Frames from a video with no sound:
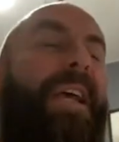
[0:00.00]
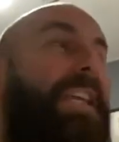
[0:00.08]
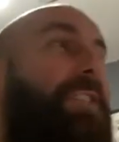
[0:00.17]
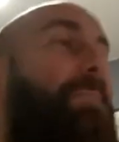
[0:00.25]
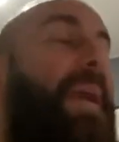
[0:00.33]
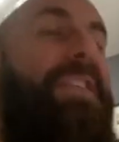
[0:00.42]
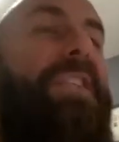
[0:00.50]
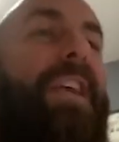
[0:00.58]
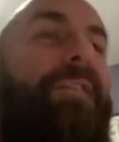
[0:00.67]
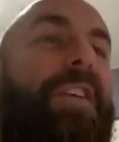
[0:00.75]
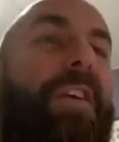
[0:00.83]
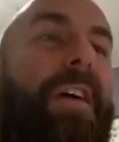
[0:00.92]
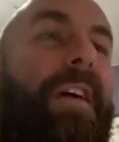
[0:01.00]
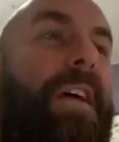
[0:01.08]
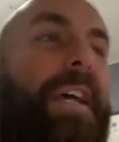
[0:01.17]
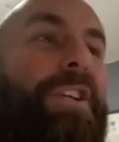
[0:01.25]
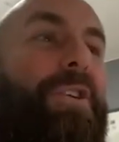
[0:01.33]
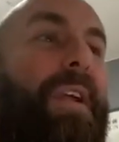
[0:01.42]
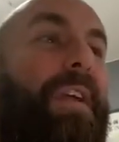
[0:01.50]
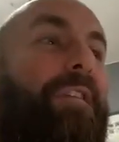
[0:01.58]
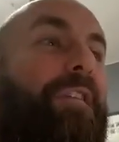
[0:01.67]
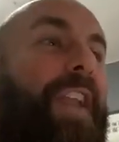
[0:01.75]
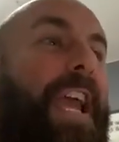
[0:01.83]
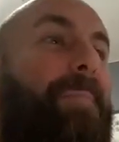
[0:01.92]
Especially if you're doing a
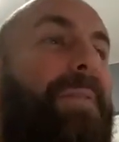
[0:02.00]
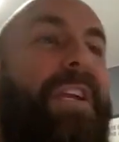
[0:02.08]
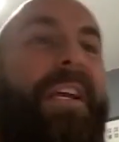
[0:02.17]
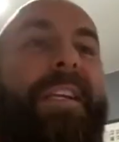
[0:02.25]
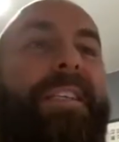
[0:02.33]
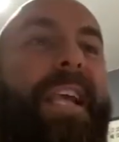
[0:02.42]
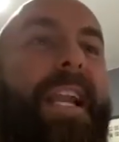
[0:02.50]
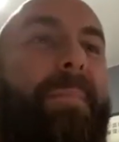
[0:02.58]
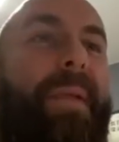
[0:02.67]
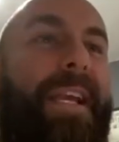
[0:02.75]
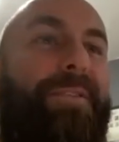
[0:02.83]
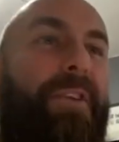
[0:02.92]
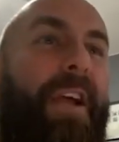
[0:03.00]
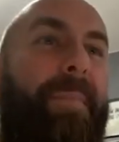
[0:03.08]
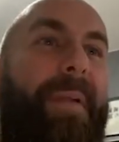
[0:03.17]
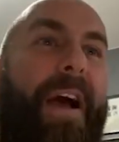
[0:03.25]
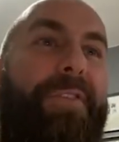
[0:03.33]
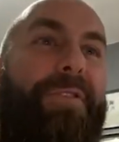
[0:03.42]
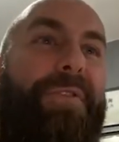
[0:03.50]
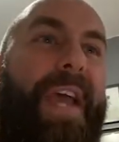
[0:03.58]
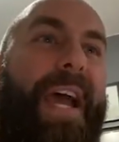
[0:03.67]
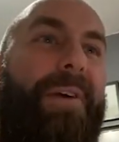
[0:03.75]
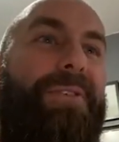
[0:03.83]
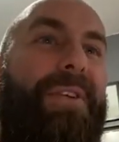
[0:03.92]
flip and you're going to sell a place for a couple of hundred
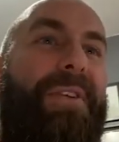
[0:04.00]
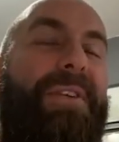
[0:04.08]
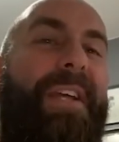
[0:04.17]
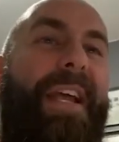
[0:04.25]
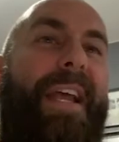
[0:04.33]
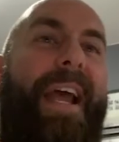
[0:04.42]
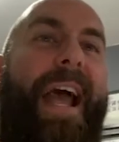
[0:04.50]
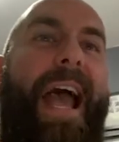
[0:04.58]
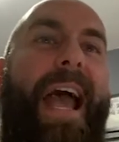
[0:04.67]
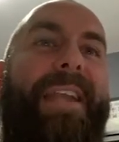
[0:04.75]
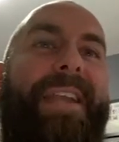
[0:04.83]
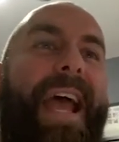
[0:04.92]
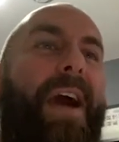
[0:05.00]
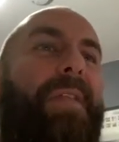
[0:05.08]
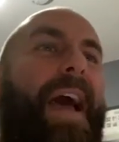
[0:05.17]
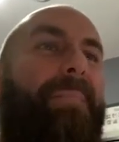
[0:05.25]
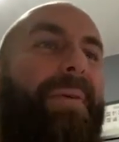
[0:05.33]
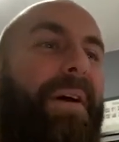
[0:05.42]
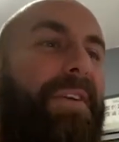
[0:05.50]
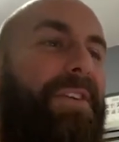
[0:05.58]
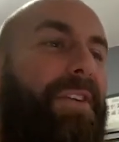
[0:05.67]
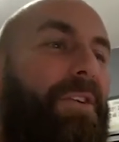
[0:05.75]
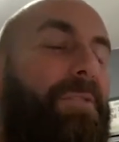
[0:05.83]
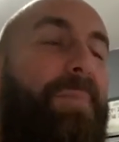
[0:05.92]
thousand, and now that
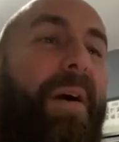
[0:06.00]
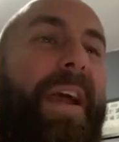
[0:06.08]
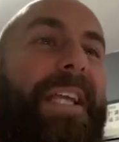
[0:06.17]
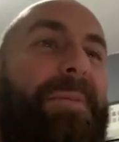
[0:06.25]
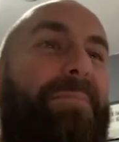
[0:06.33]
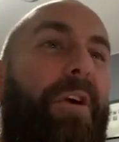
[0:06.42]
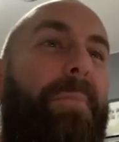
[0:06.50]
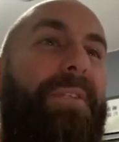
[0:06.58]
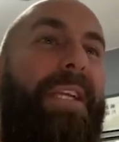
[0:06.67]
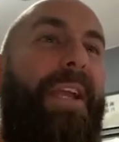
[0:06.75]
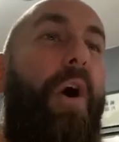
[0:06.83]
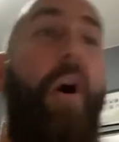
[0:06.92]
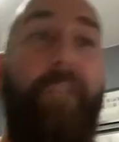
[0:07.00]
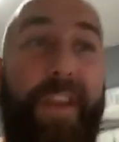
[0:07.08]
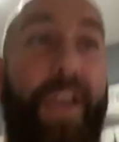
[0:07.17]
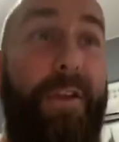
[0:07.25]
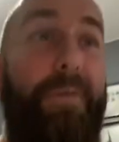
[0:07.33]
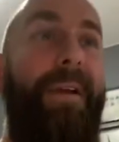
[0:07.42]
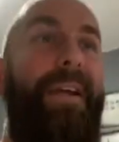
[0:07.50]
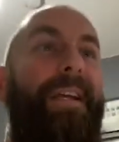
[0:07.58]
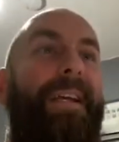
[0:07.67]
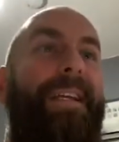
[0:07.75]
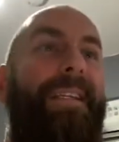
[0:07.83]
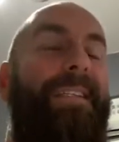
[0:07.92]
person who's buying the property off you
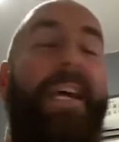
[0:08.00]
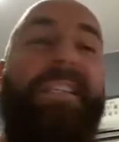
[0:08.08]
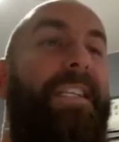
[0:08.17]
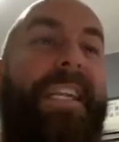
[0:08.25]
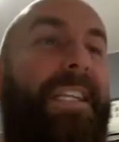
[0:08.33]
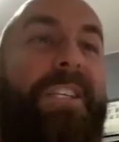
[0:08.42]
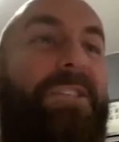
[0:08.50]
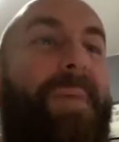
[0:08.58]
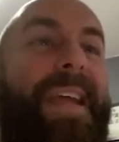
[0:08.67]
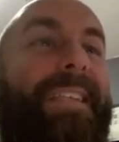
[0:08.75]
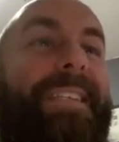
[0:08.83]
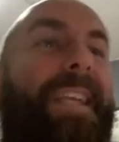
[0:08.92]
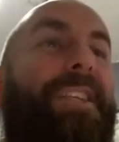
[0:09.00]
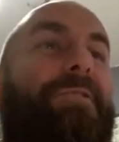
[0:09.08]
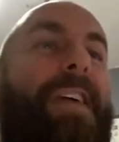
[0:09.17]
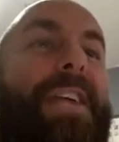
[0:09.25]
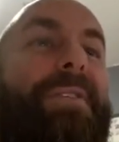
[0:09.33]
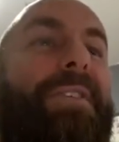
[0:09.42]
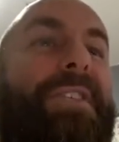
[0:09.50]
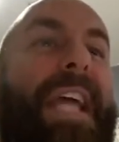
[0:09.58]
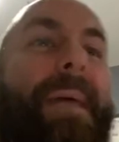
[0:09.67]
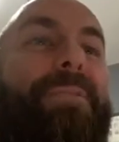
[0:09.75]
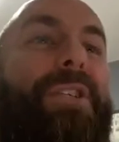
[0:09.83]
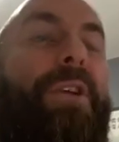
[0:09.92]
doesn't need to spend six grand on
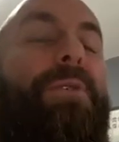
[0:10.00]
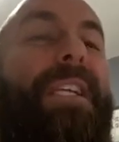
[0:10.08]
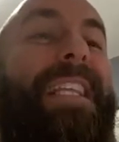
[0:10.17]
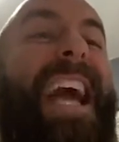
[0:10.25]
stamp duty.